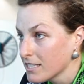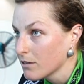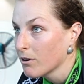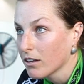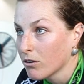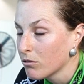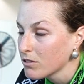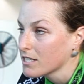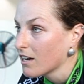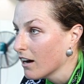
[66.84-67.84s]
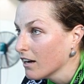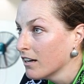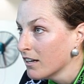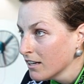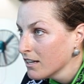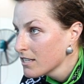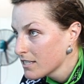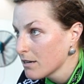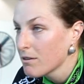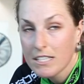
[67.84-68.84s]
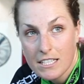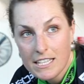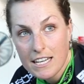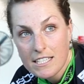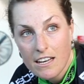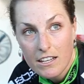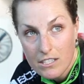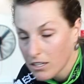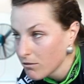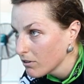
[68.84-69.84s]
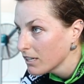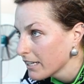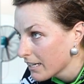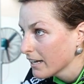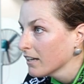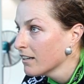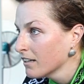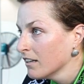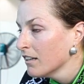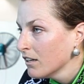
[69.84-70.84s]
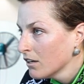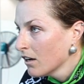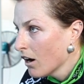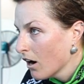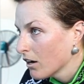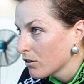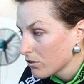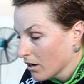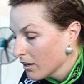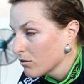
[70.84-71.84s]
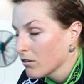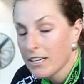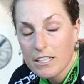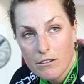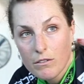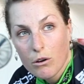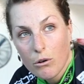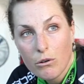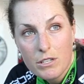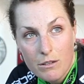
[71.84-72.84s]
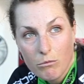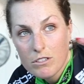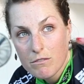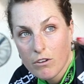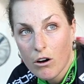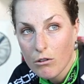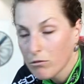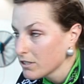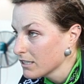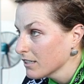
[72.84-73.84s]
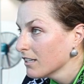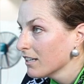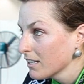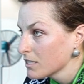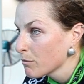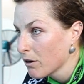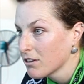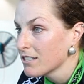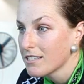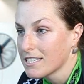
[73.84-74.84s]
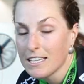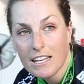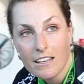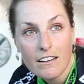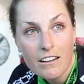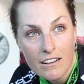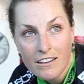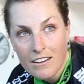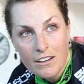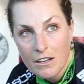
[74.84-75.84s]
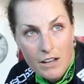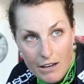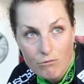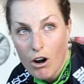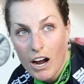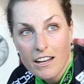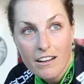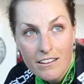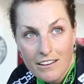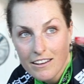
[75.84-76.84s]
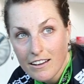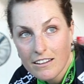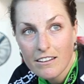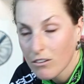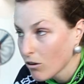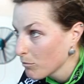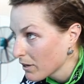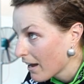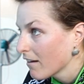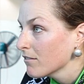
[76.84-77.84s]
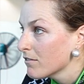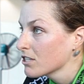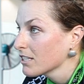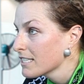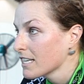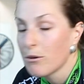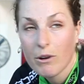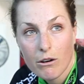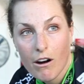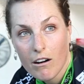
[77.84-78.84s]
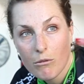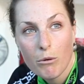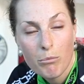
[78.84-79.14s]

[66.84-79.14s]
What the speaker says: see where the corners are, see where the descents are, so you can really get a good idea of the course and what's involved, and as opposed to just sitting and riding and not being able to visually see where you are at what